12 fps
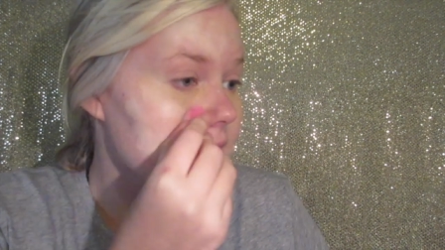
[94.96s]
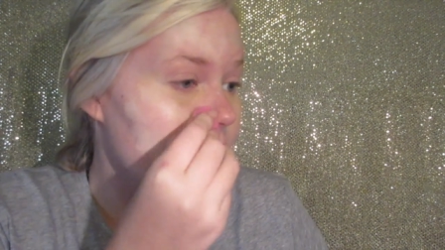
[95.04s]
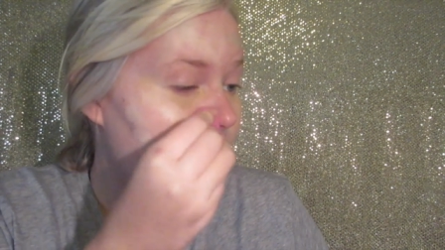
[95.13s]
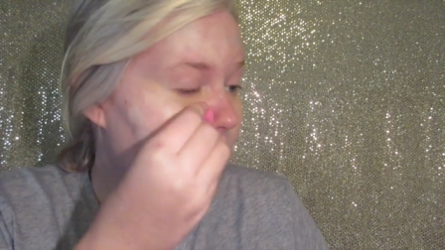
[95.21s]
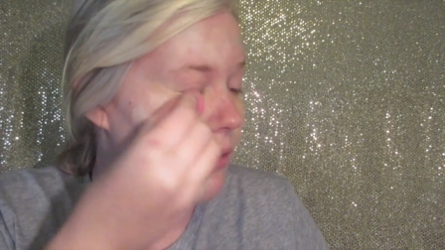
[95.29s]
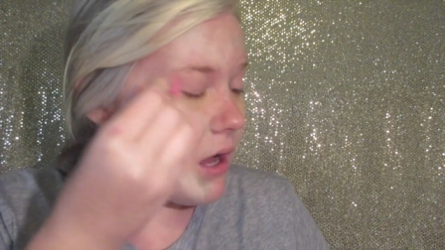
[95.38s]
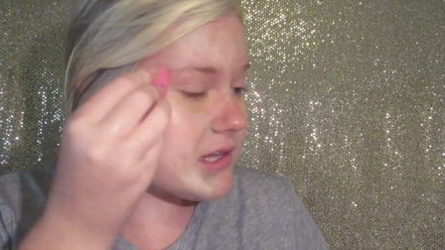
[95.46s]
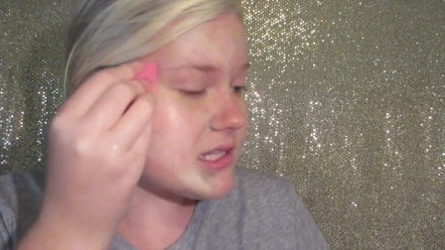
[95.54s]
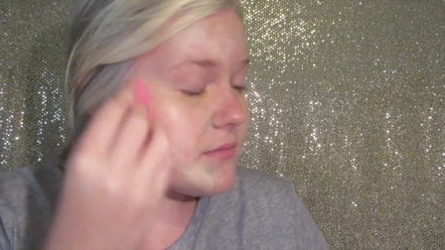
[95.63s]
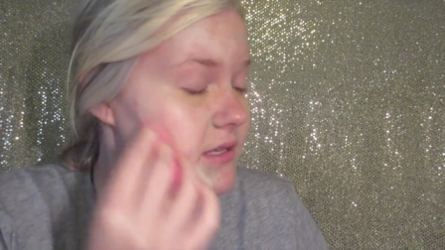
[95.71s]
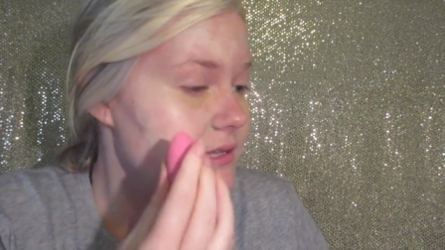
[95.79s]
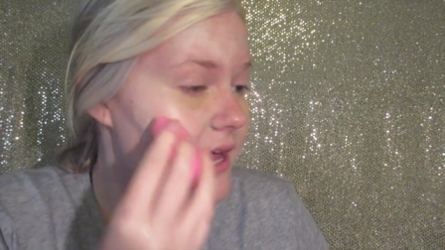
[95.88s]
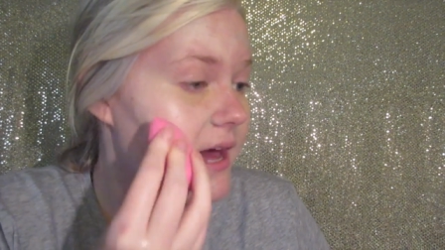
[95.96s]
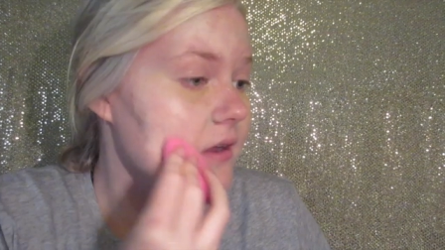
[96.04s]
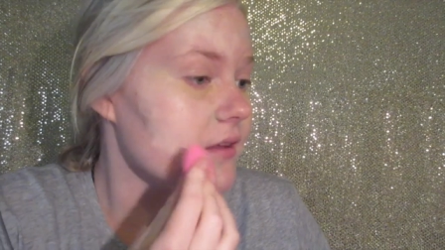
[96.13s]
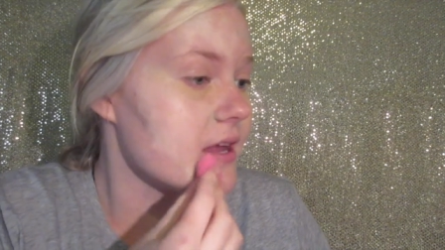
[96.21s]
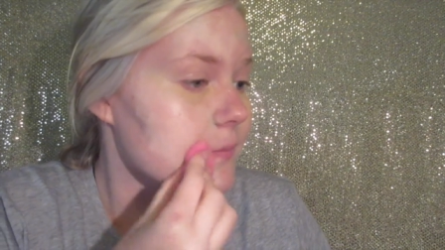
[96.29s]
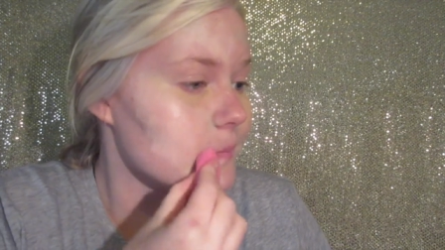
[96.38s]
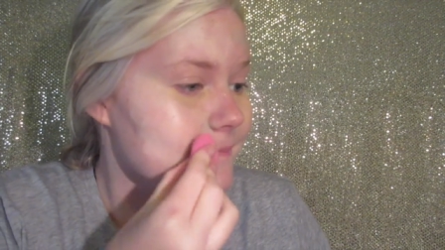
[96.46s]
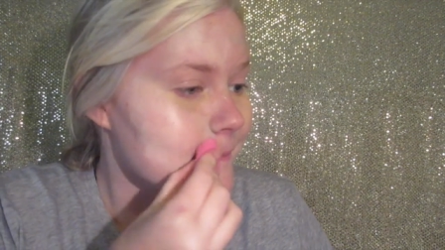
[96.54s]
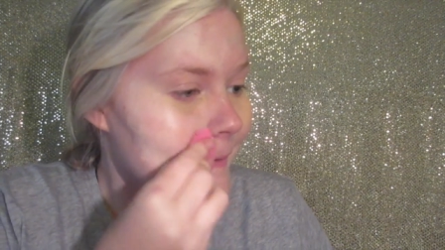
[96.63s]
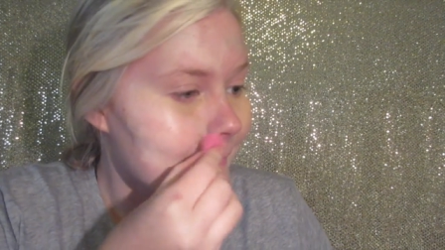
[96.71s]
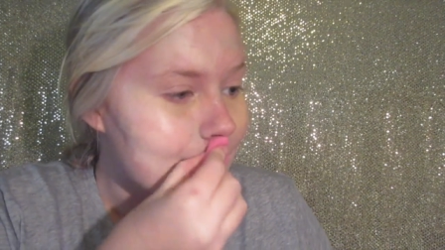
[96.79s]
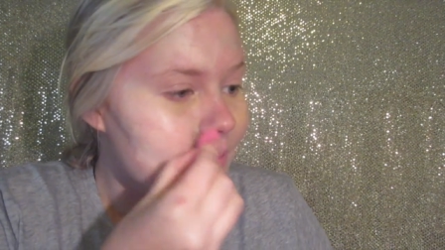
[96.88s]
And how awesome is that? Like,
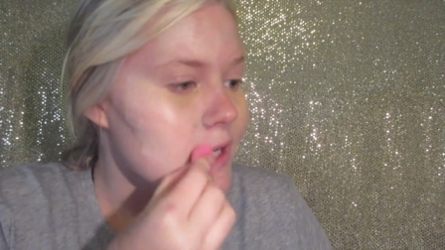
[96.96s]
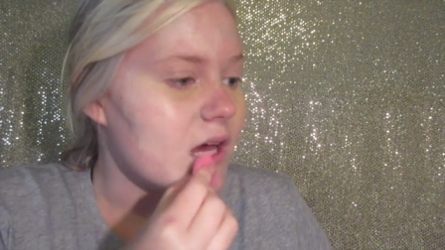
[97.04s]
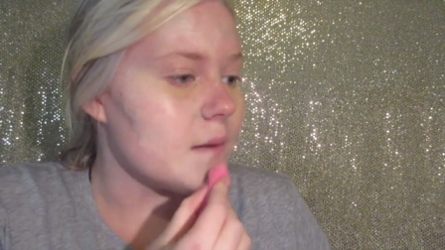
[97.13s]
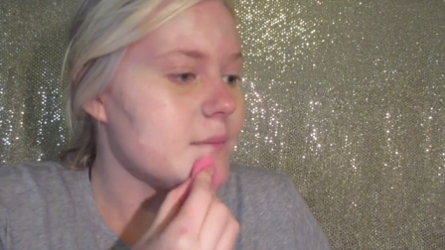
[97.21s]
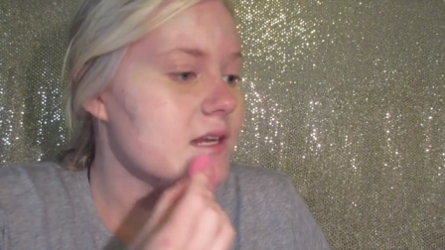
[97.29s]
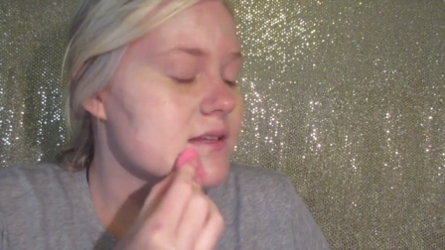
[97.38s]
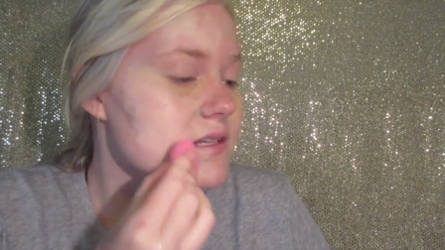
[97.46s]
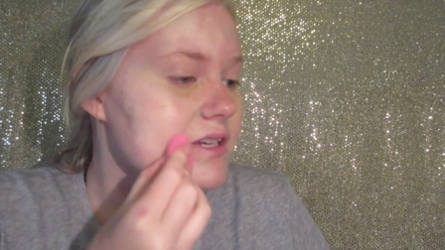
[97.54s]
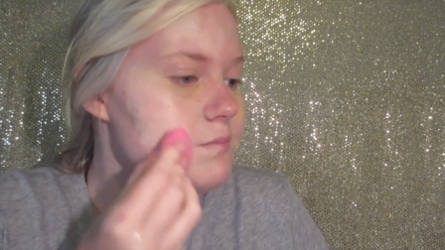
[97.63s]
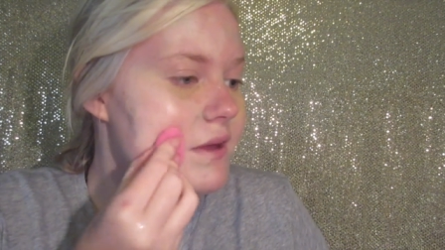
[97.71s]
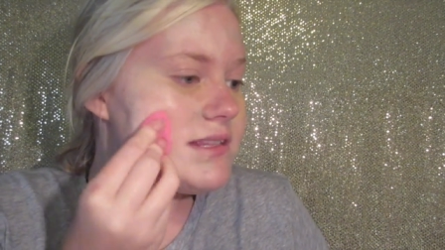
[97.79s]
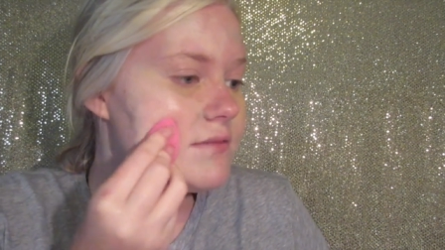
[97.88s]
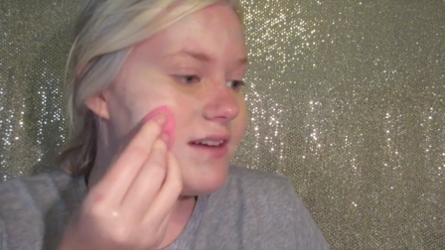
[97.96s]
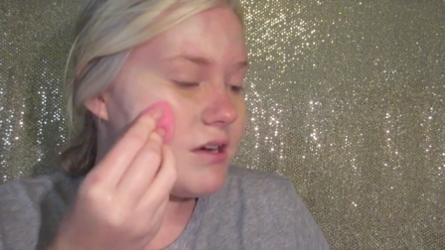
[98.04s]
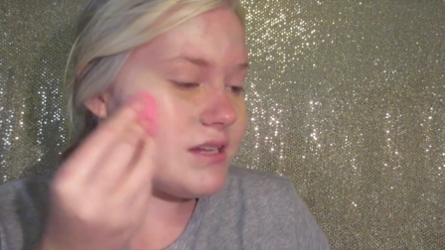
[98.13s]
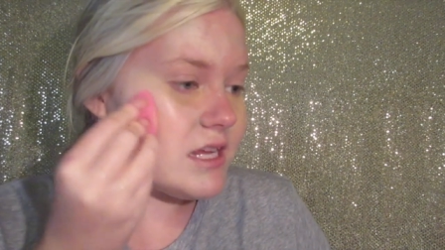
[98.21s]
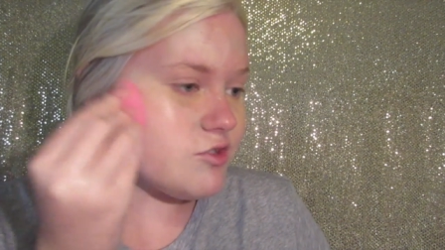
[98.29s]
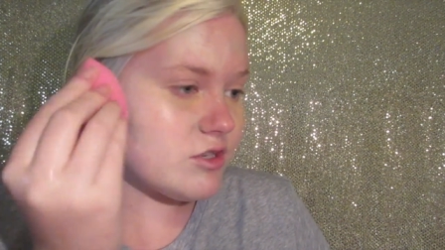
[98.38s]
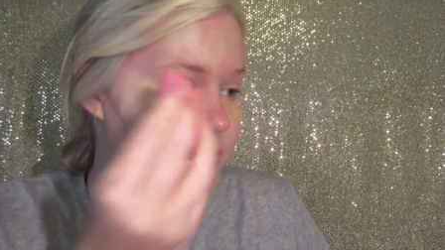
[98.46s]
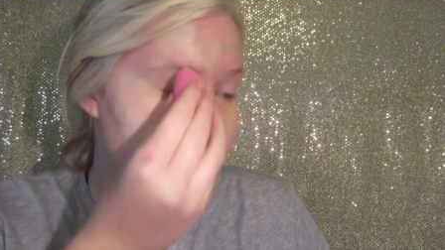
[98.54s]
I mean, it's an expensive foundation.